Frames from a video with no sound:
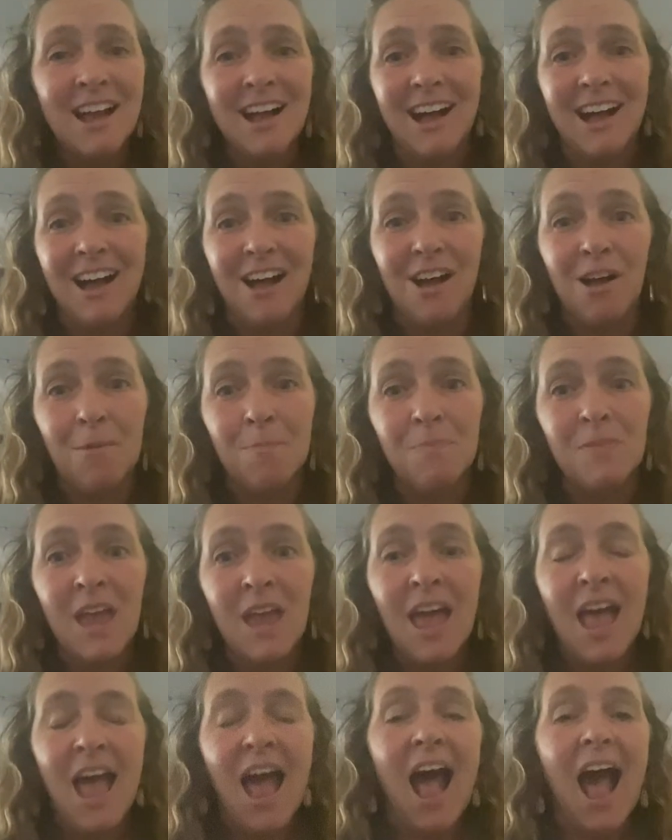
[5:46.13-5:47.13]

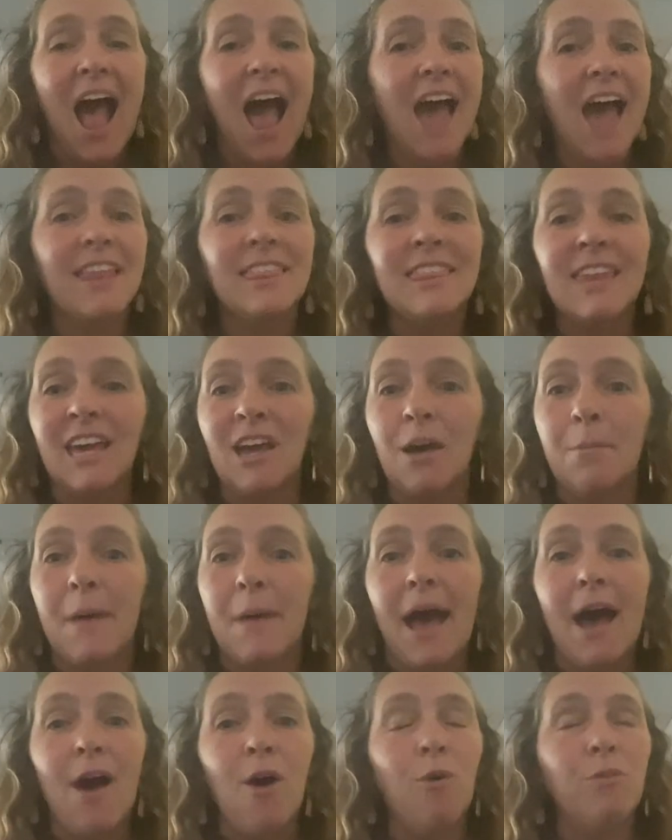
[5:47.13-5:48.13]
I think
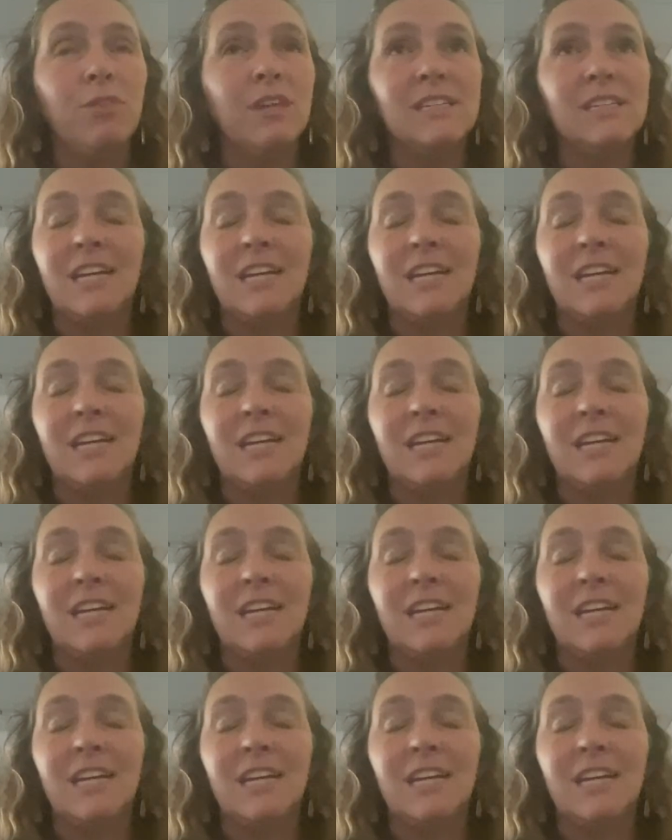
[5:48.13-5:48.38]
about the